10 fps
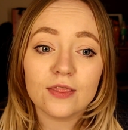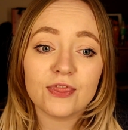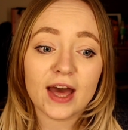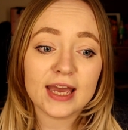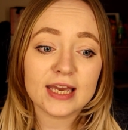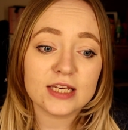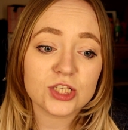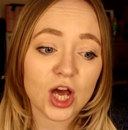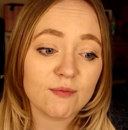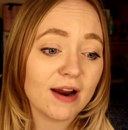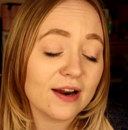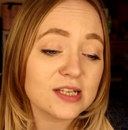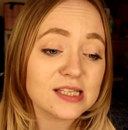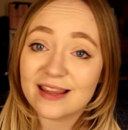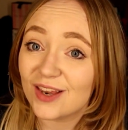they turned around
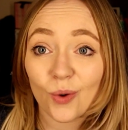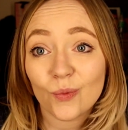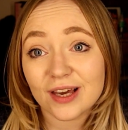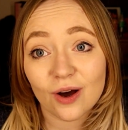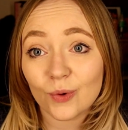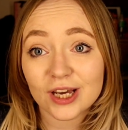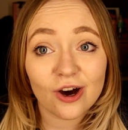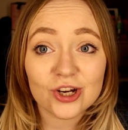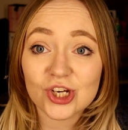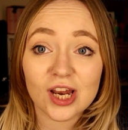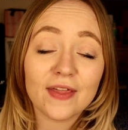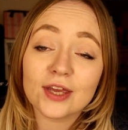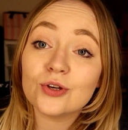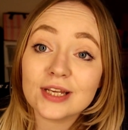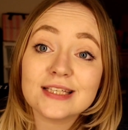and said, no, we can't do it like that,
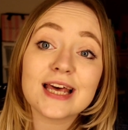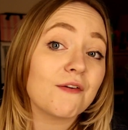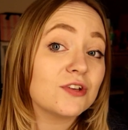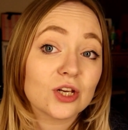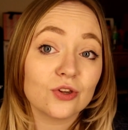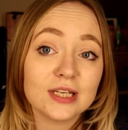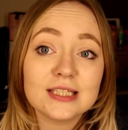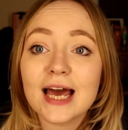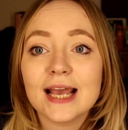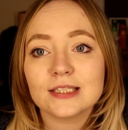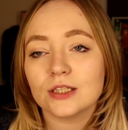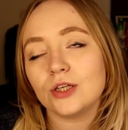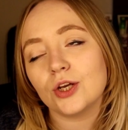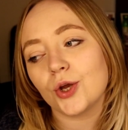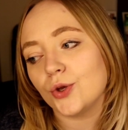you need to have it done on these days. And
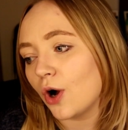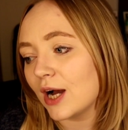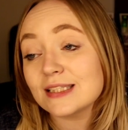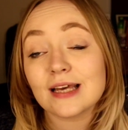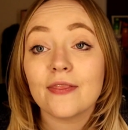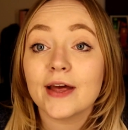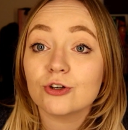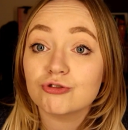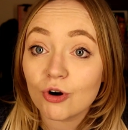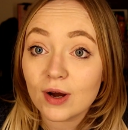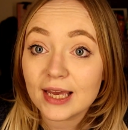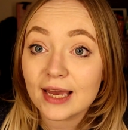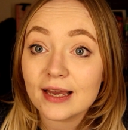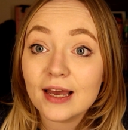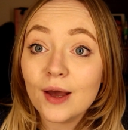you know, I sat there
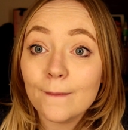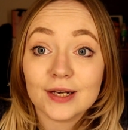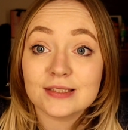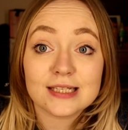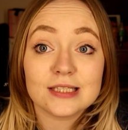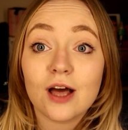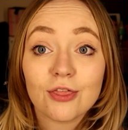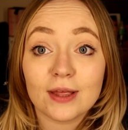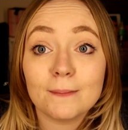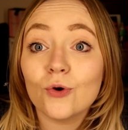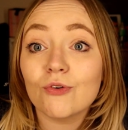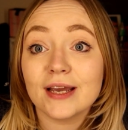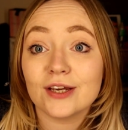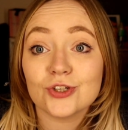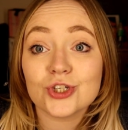crying because there's nothing more
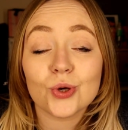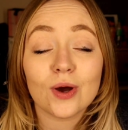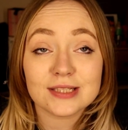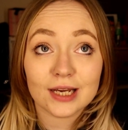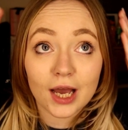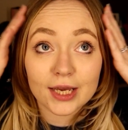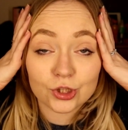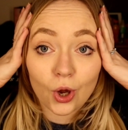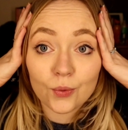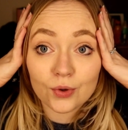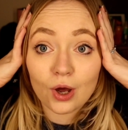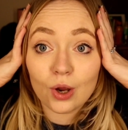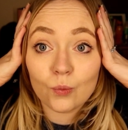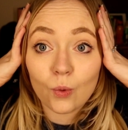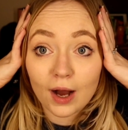I can do. I was like, I don't
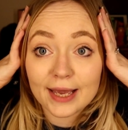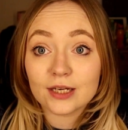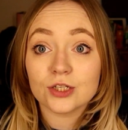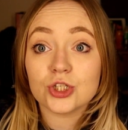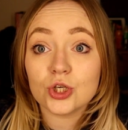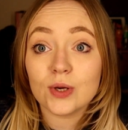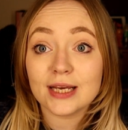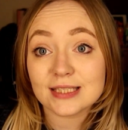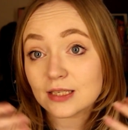know what I can do.